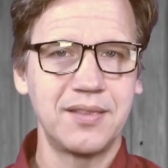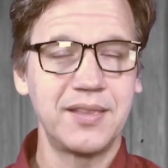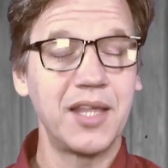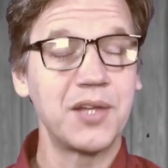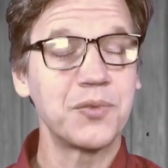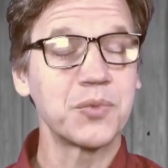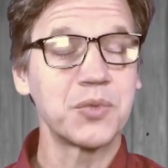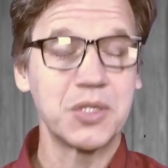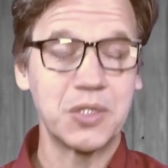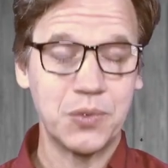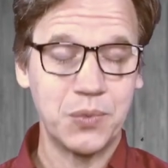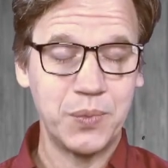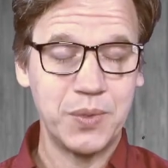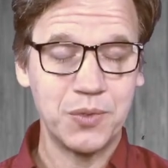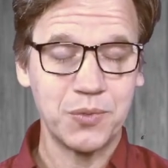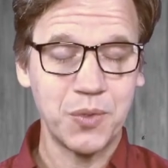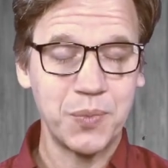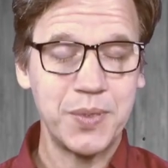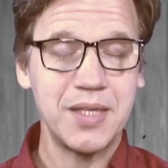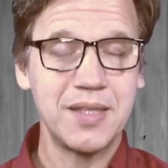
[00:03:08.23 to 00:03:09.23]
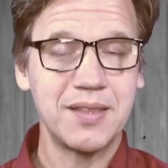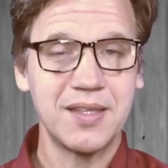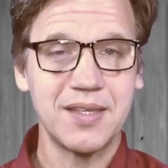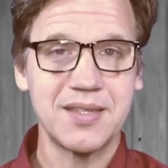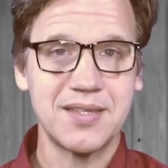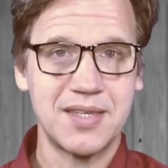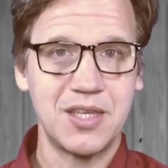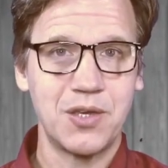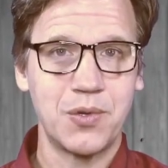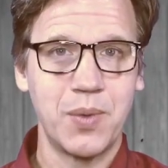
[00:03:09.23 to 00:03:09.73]
Then we repeat
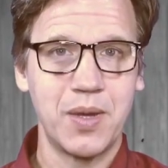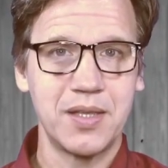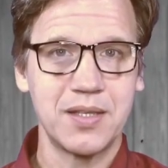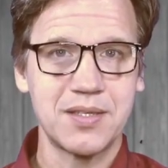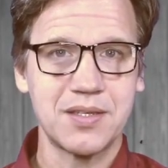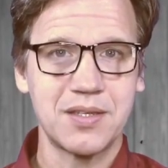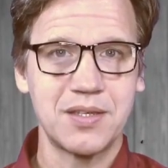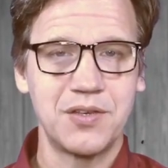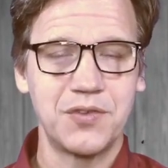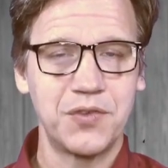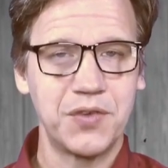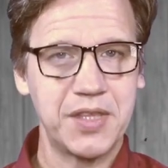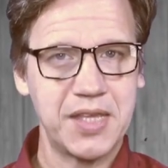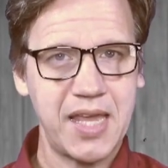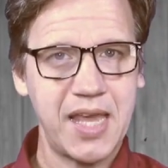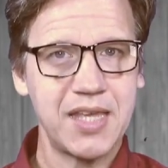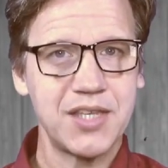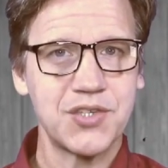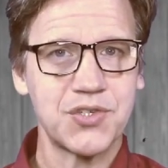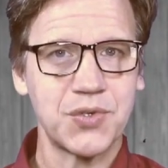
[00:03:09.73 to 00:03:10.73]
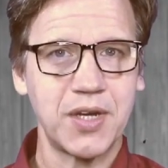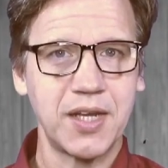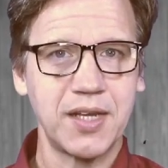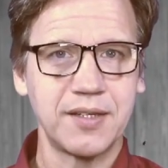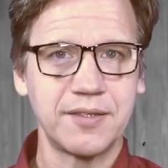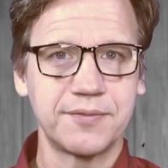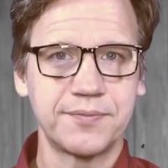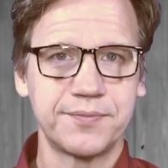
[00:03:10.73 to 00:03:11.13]
this sequence for the A string.